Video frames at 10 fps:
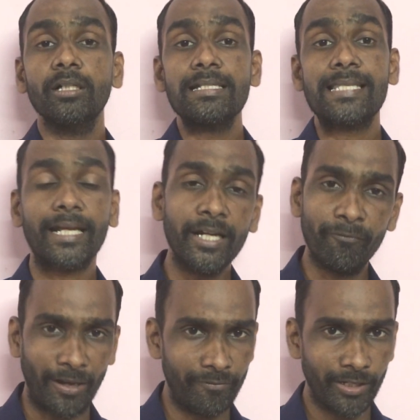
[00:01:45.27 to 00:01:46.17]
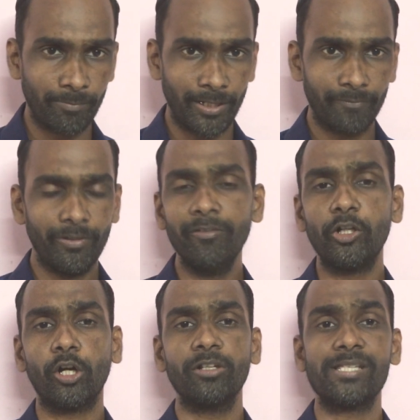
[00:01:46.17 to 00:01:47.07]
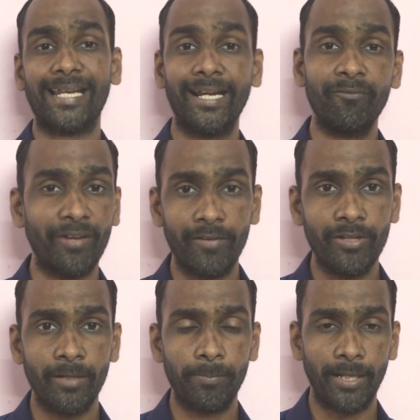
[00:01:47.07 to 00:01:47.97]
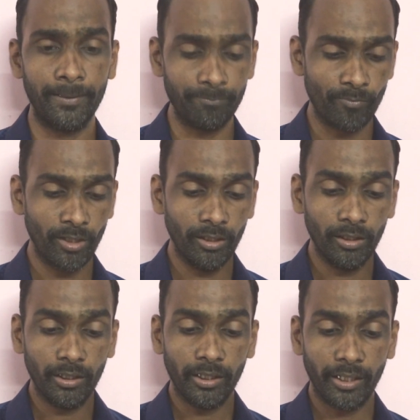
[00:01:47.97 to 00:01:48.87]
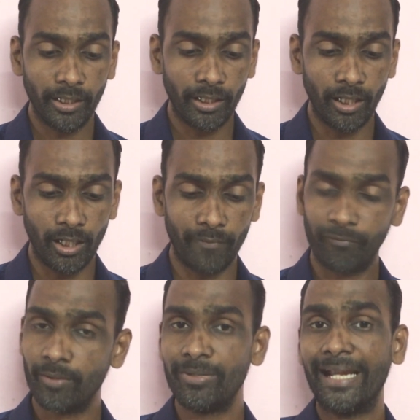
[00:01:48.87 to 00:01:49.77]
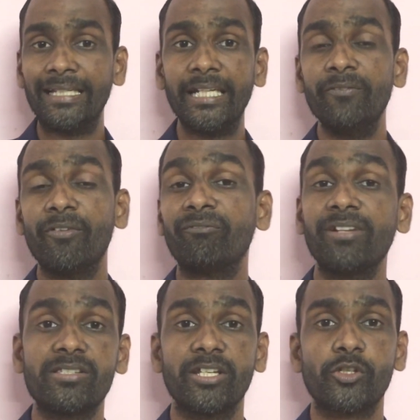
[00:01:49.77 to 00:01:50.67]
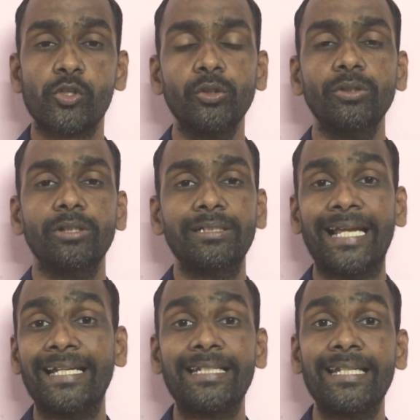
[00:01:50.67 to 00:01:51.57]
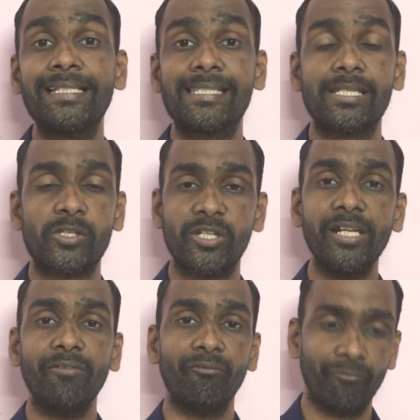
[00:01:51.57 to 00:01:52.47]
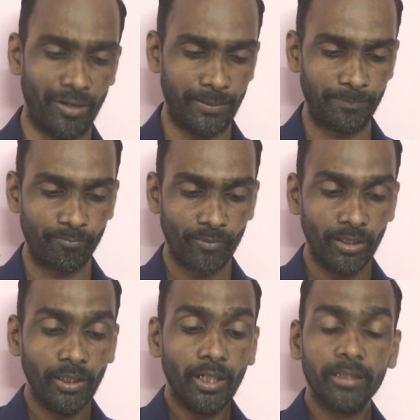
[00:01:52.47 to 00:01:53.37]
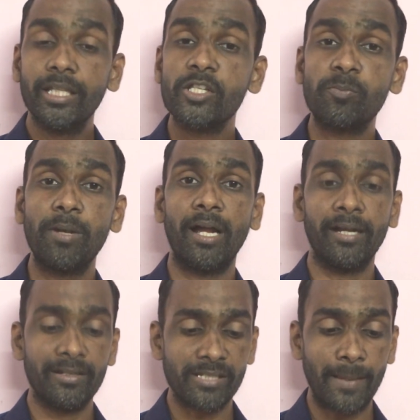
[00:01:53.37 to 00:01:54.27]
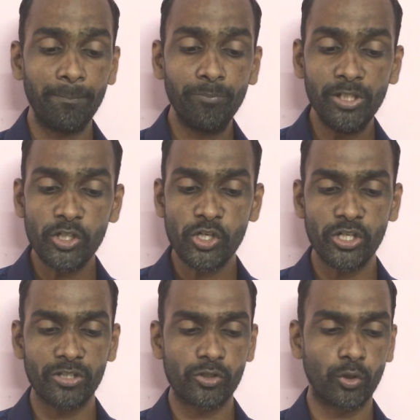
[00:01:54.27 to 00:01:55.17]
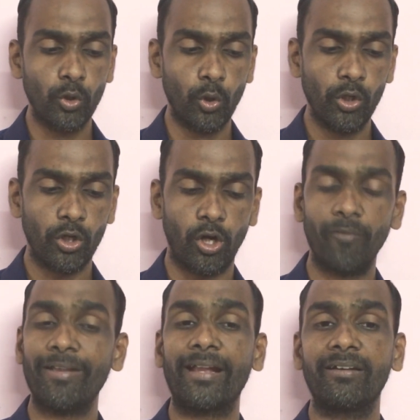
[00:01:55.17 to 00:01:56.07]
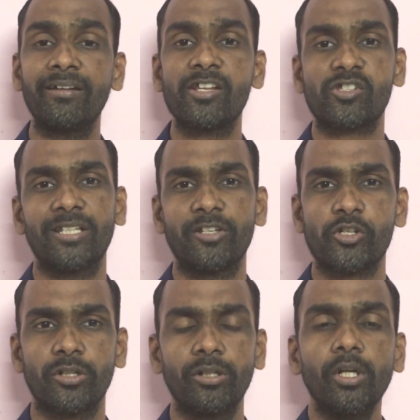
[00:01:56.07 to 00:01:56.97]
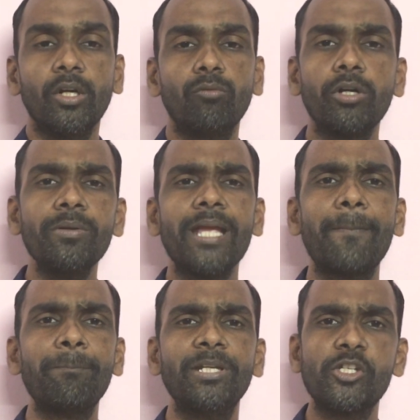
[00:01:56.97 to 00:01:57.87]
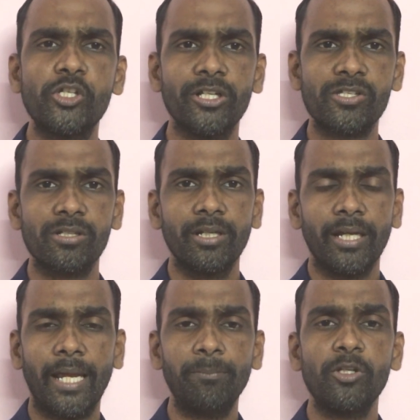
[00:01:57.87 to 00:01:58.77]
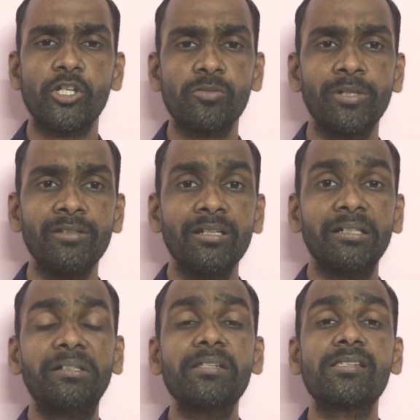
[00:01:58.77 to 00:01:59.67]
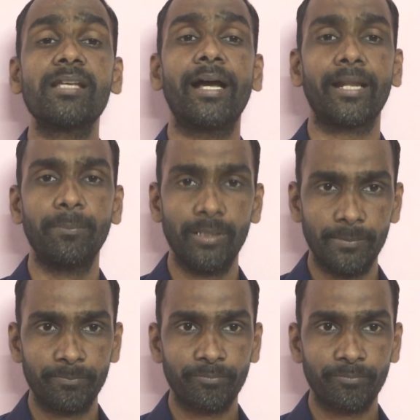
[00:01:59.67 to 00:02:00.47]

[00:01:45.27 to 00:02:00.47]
Second 5-year plan. When we talk about the second 5-year plan, from 1956 to 1961. This plan has ambitious goal of industrialization. What is ambitious? Ambitious means desirable.